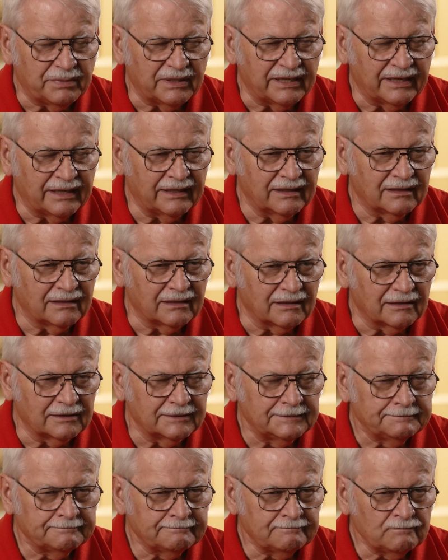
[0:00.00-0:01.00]
playing in there,
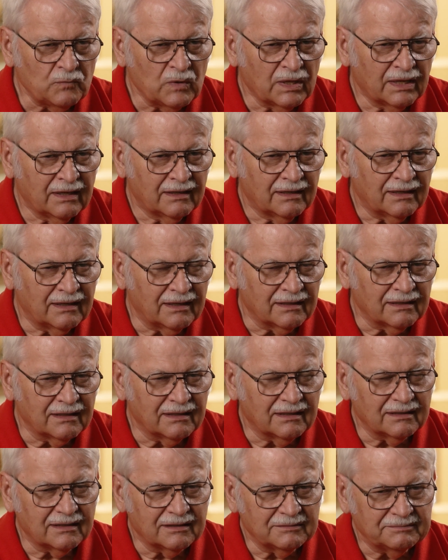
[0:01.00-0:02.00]

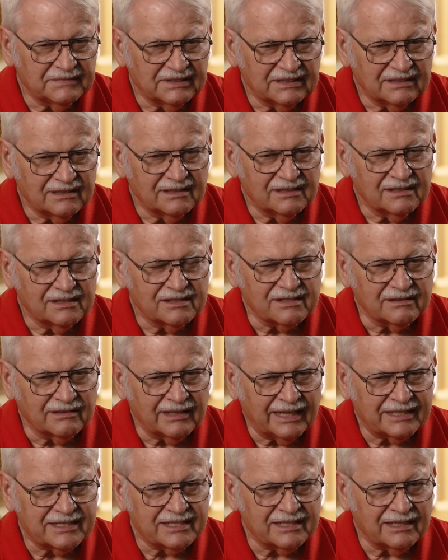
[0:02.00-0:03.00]
and uh, so
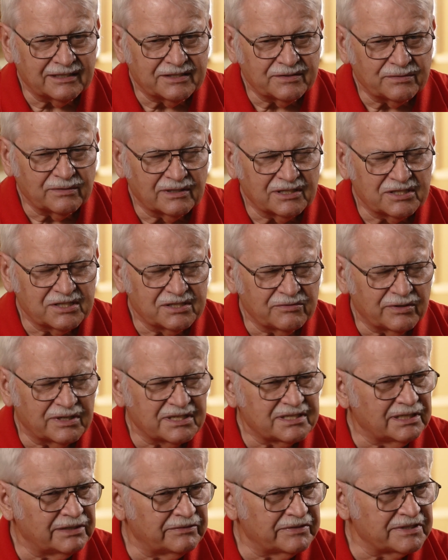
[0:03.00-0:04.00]
that's that's where the
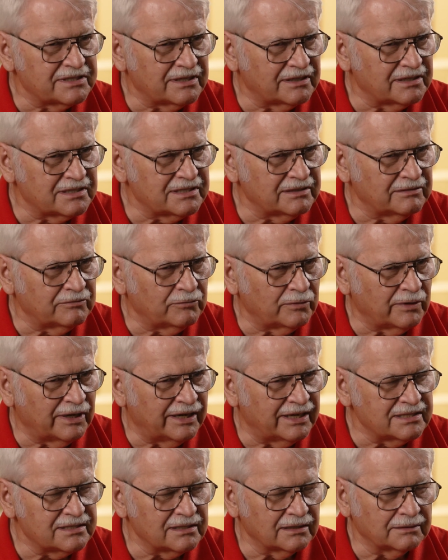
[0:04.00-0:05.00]
stress level starts
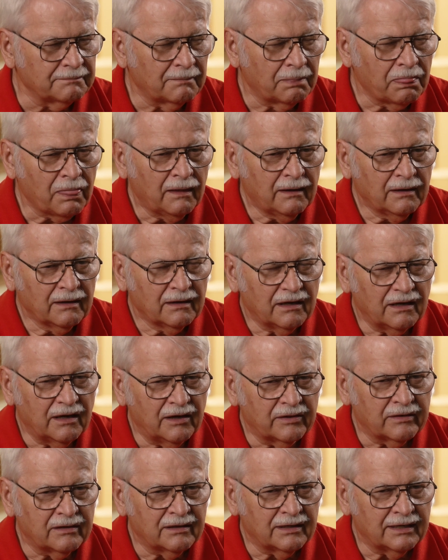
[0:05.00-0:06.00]
rising.
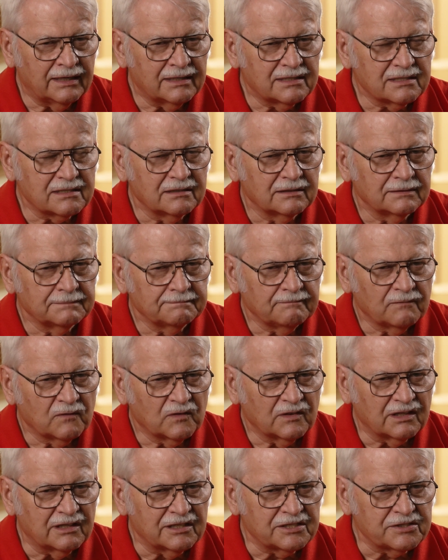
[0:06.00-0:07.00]
Other nights,
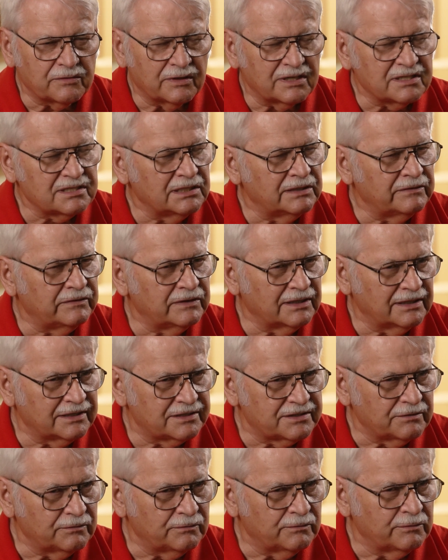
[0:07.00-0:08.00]
the stress level
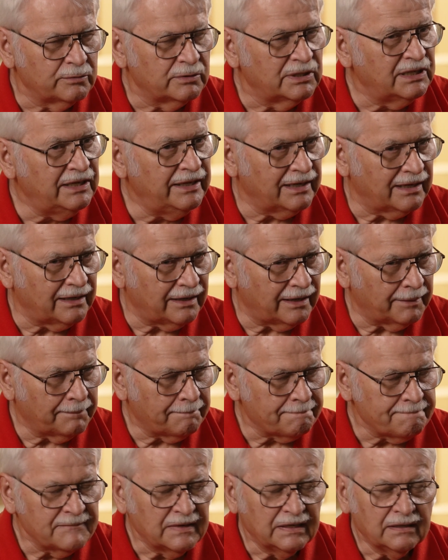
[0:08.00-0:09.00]
gets really high.
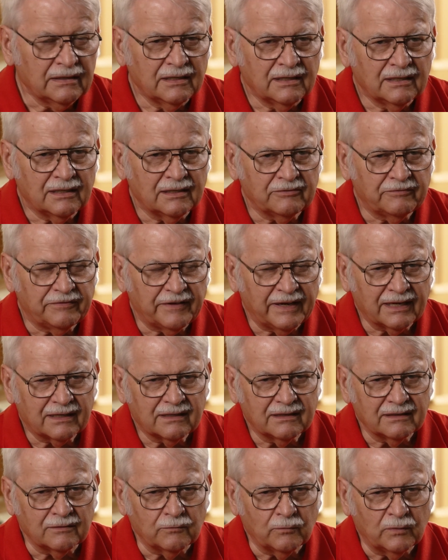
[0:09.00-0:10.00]
In
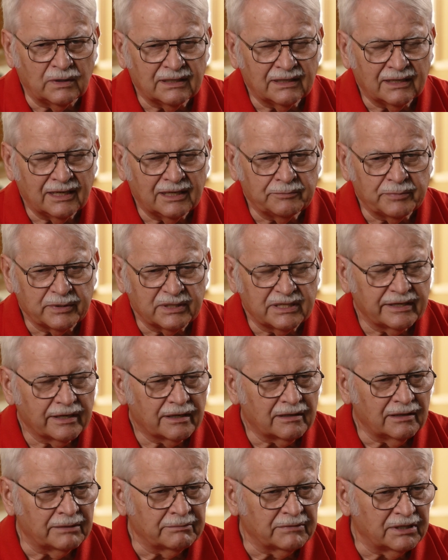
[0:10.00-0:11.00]
fact, in one night in
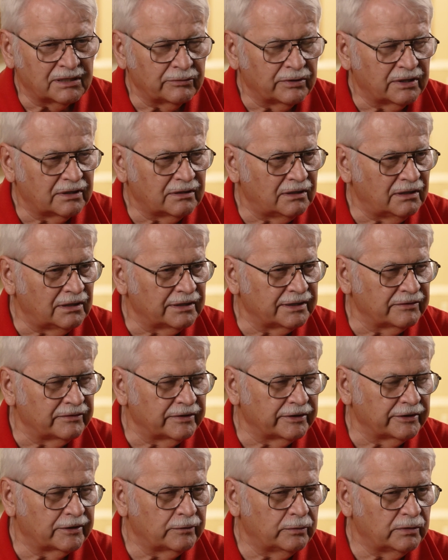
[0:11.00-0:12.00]
particular, I'm going to recall here
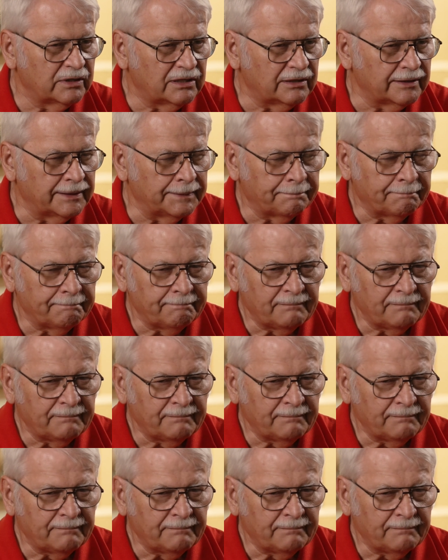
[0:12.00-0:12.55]
very quickly,